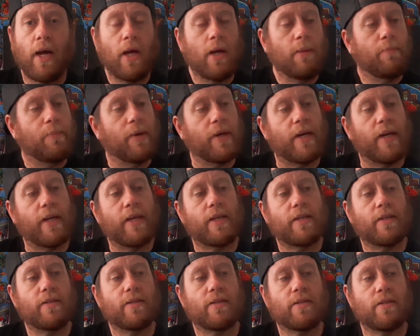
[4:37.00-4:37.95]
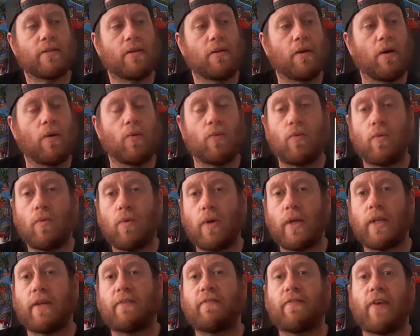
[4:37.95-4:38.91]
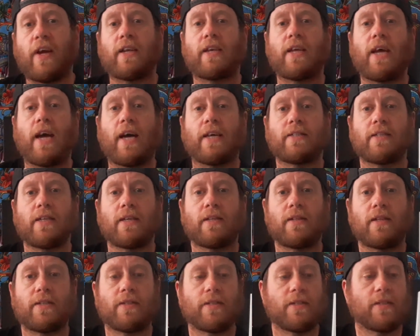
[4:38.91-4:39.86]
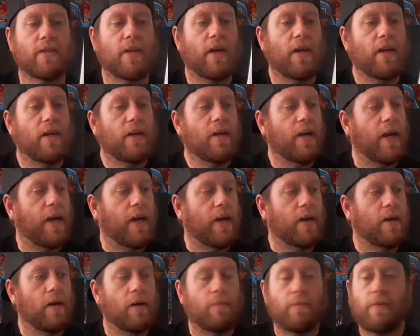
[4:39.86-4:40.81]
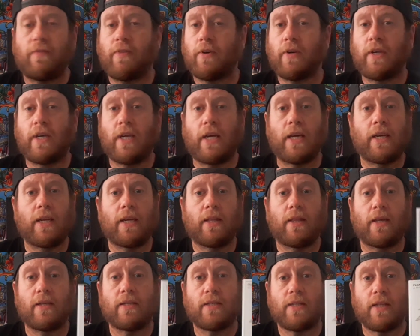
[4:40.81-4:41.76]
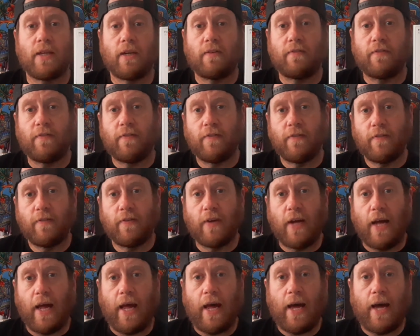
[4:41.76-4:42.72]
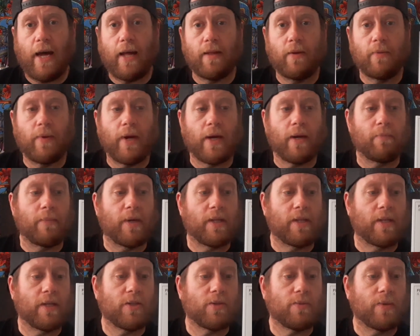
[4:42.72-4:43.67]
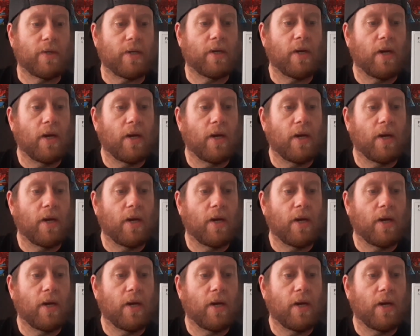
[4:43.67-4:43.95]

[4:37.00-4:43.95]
but it is a really fantastic listen. And if you're into any of that stuff, I highly recommend this one.